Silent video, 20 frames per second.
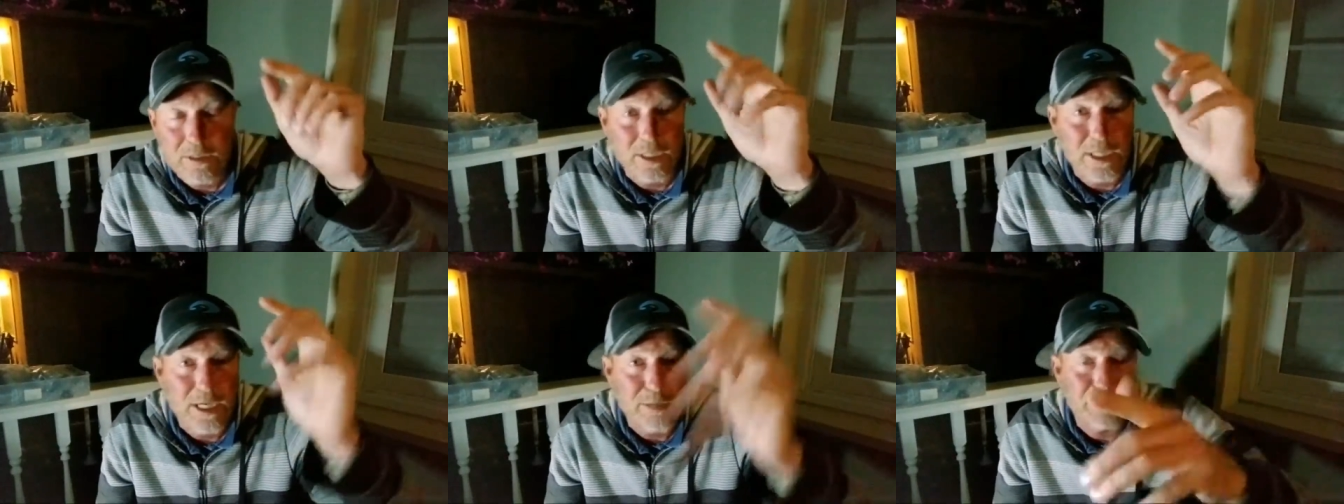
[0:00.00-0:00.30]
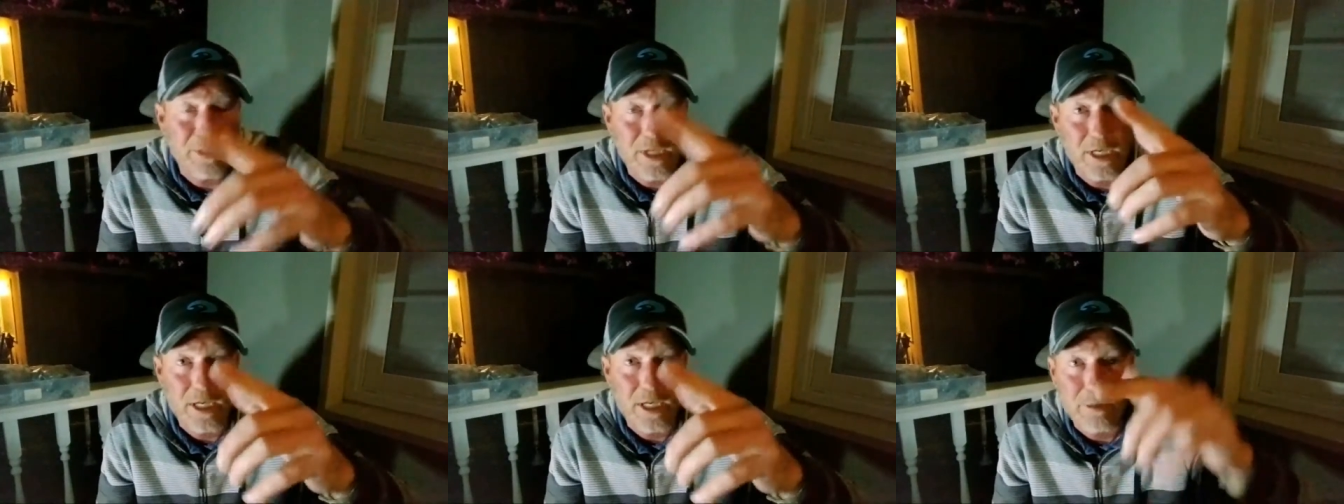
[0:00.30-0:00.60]
I keep
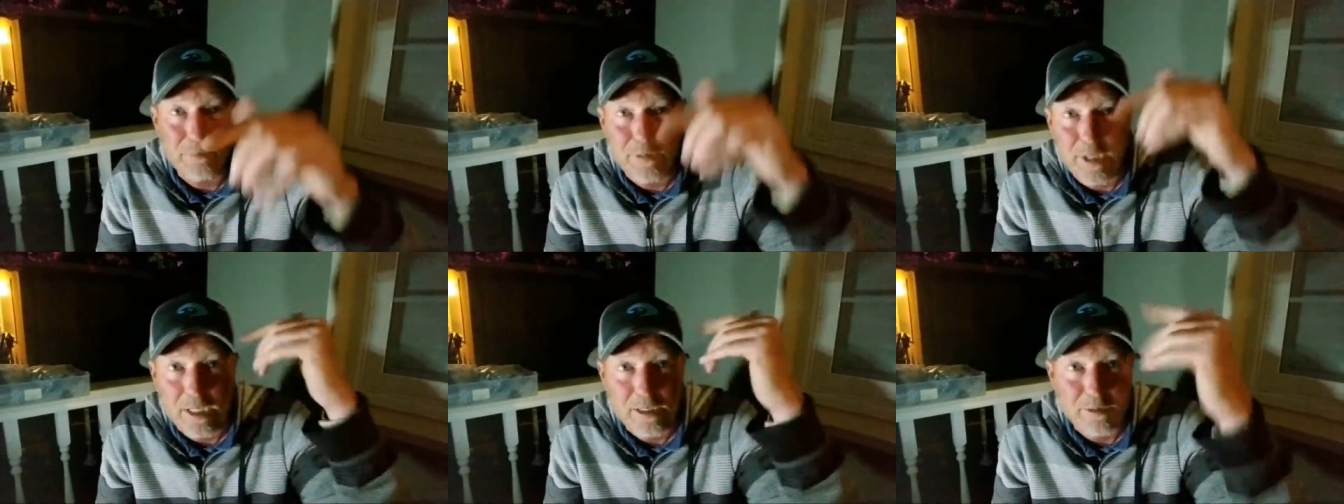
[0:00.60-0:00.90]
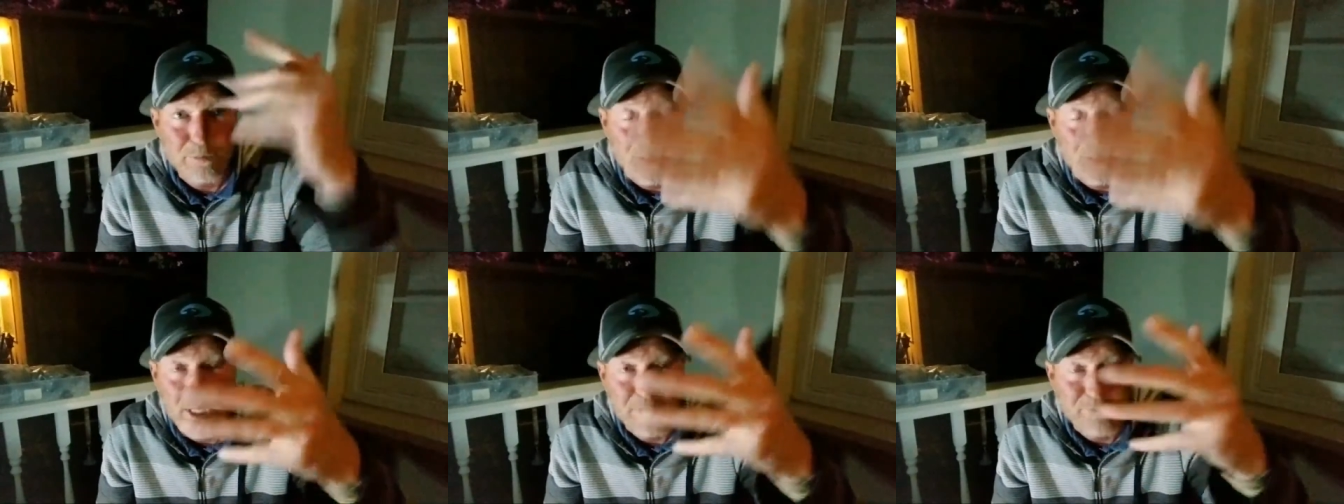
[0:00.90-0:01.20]
saying that, but now
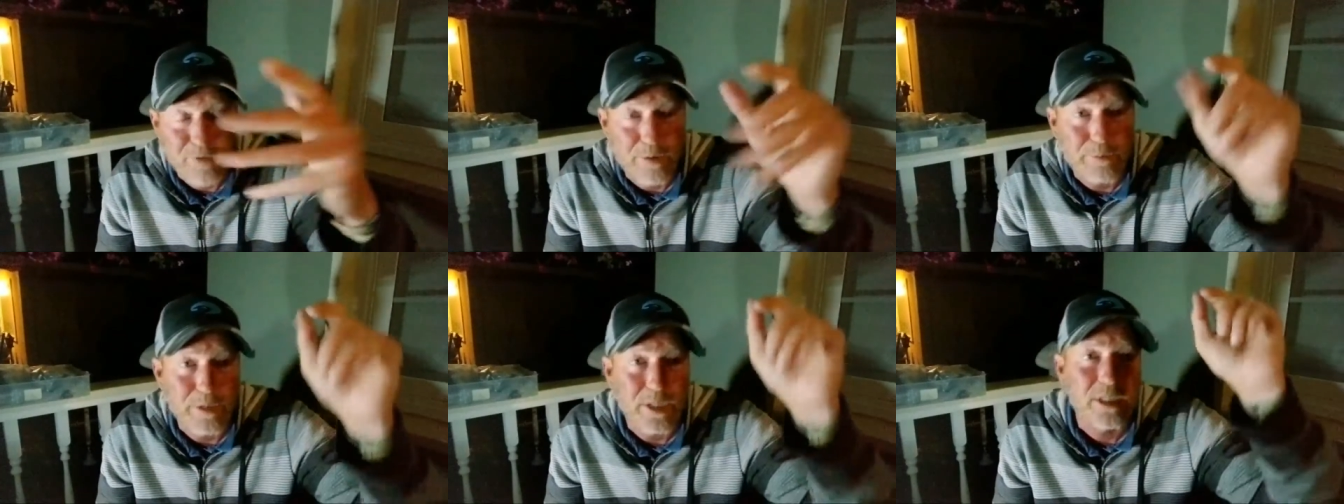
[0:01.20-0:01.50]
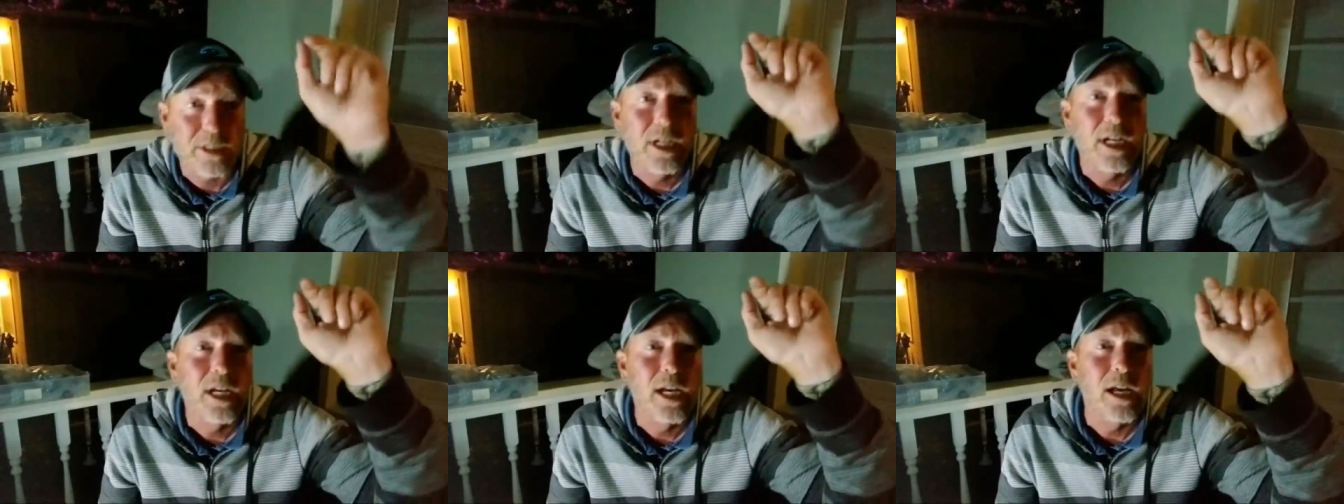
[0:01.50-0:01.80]
it's been like 5 minutes.
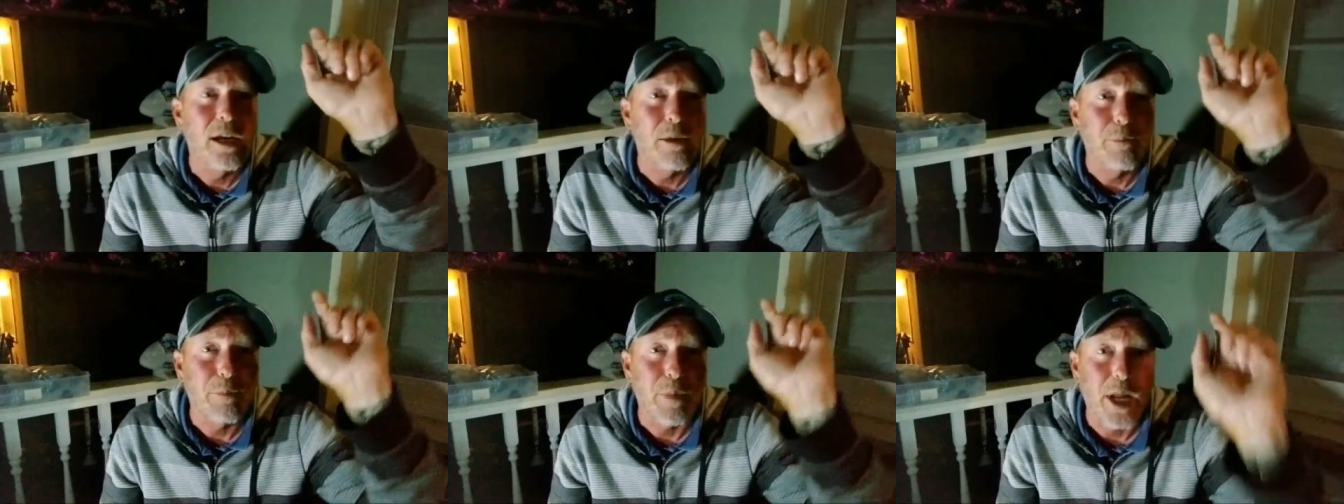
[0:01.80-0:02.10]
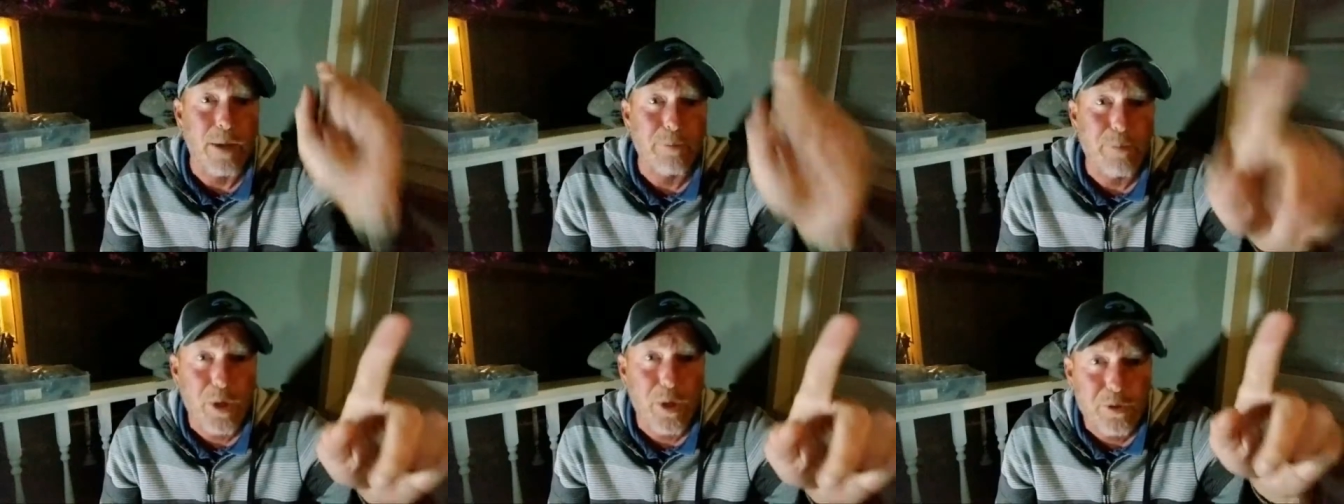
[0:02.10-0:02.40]
But
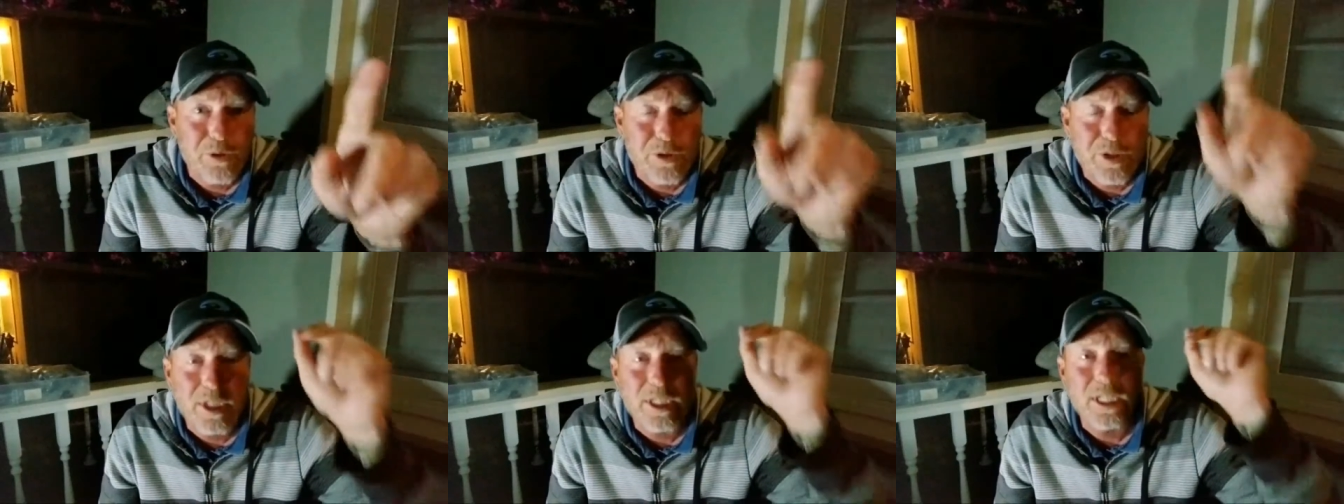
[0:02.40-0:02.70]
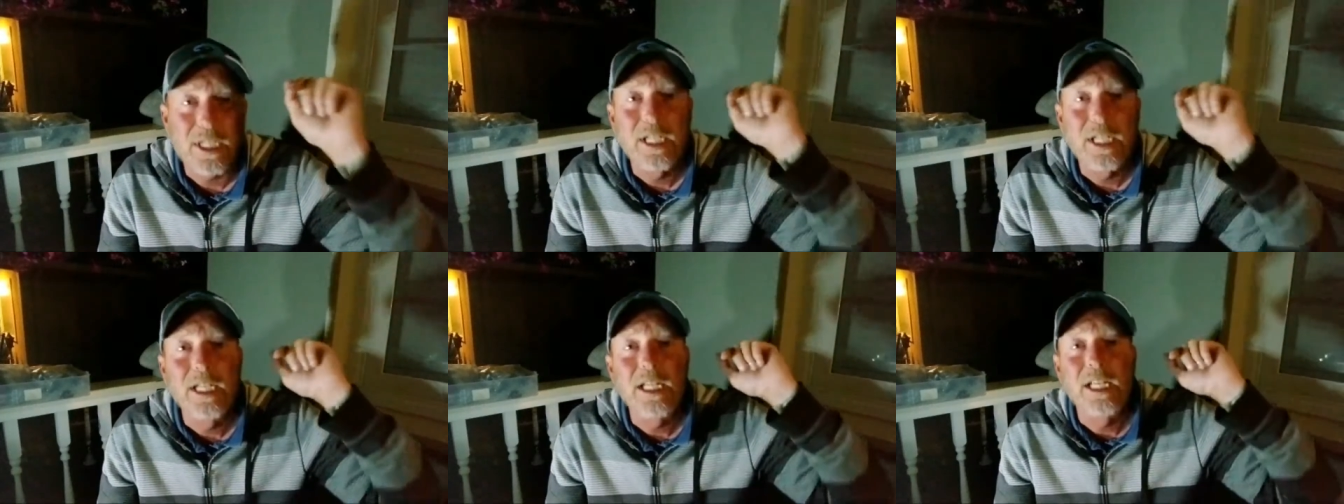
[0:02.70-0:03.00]
I post it.